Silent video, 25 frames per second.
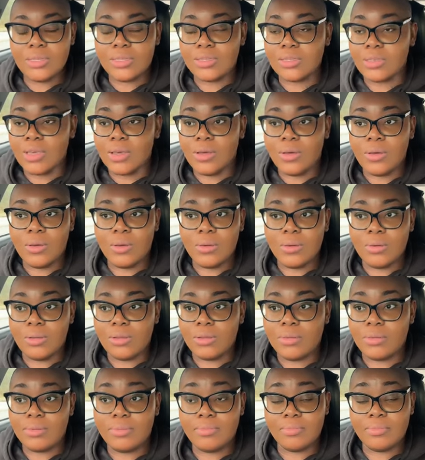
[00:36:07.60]
And
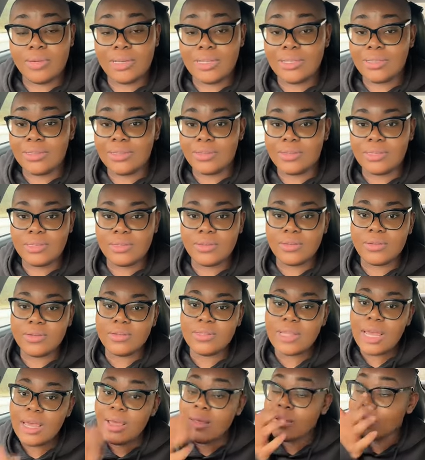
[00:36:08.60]
so, brothers and
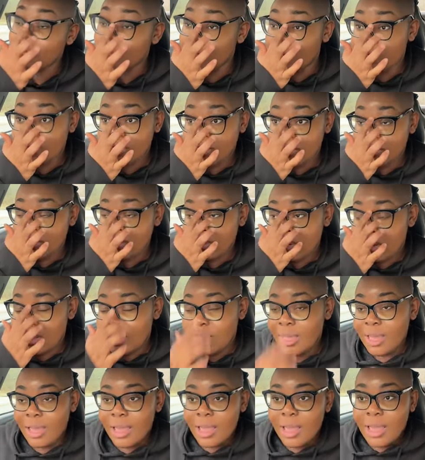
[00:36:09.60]
sisters, I don't know.
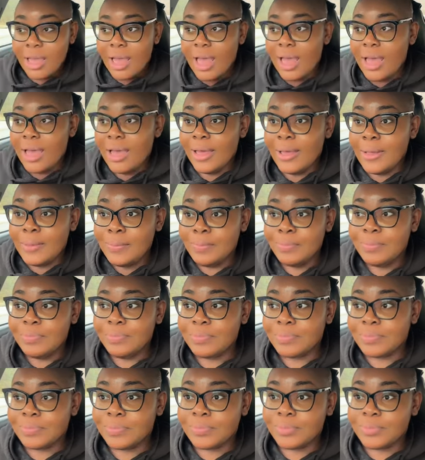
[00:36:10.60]

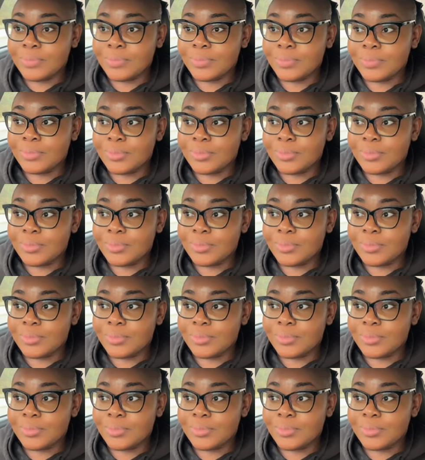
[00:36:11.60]
Um...